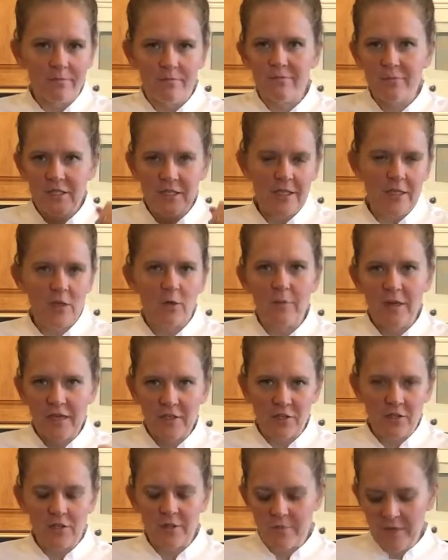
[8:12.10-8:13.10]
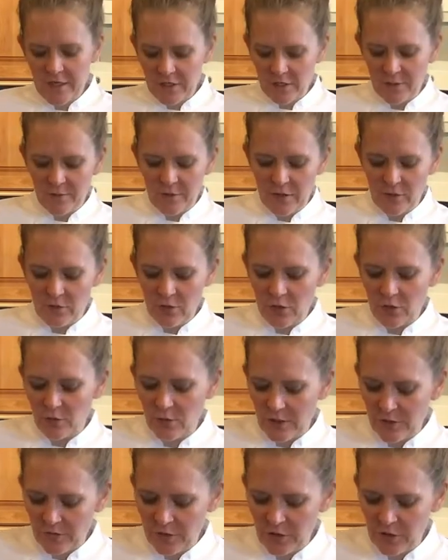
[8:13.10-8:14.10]
potato masher to mash them down to,
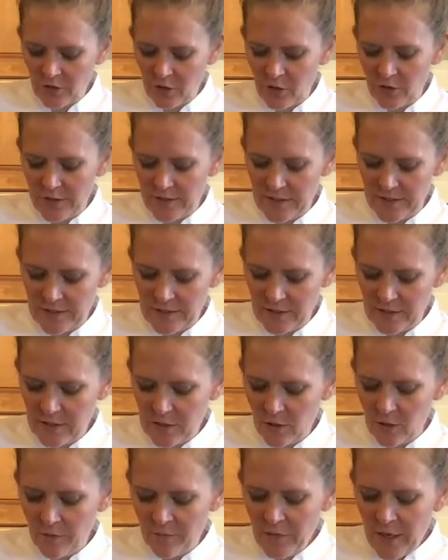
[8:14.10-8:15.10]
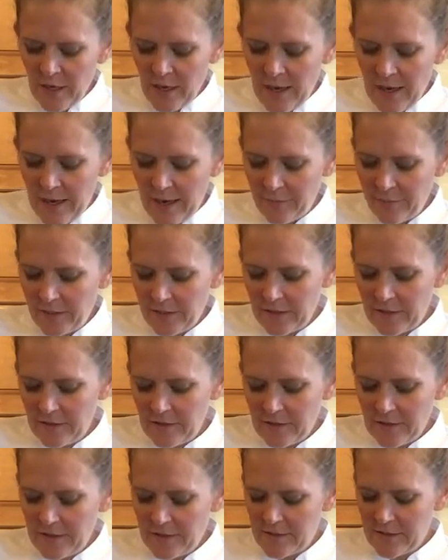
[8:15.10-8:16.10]
whatever your choice is. So I'm going to get
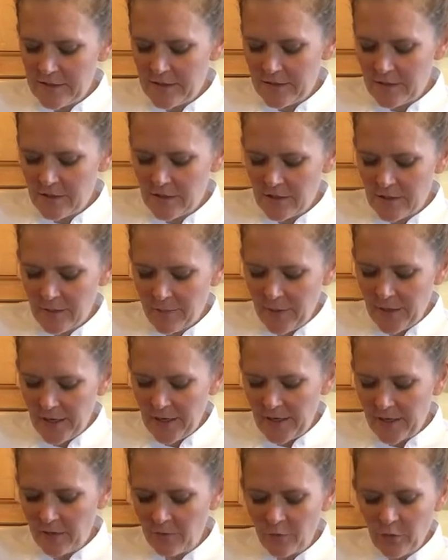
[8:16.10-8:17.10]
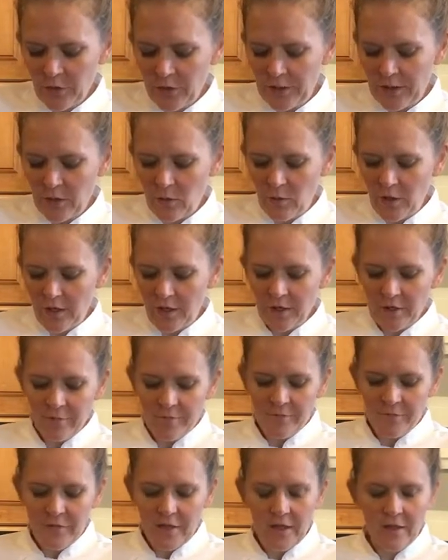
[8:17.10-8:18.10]
these into the pot of boiling water,
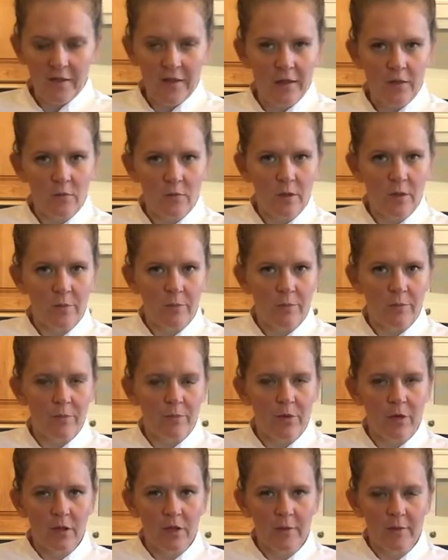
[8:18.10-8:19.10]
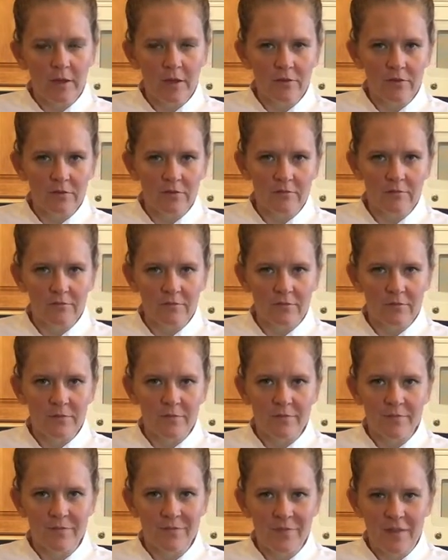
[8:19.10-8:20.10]
and then we'll pull them out and
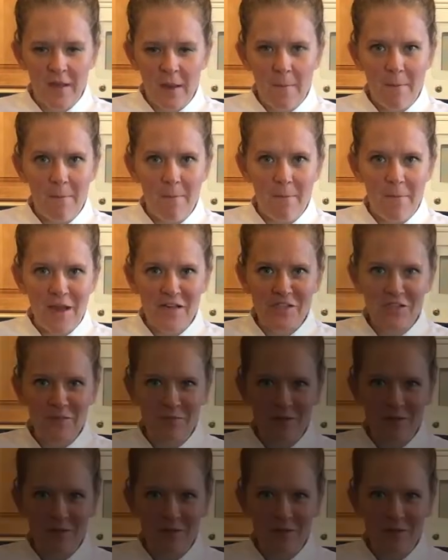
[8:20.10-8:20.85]
mash them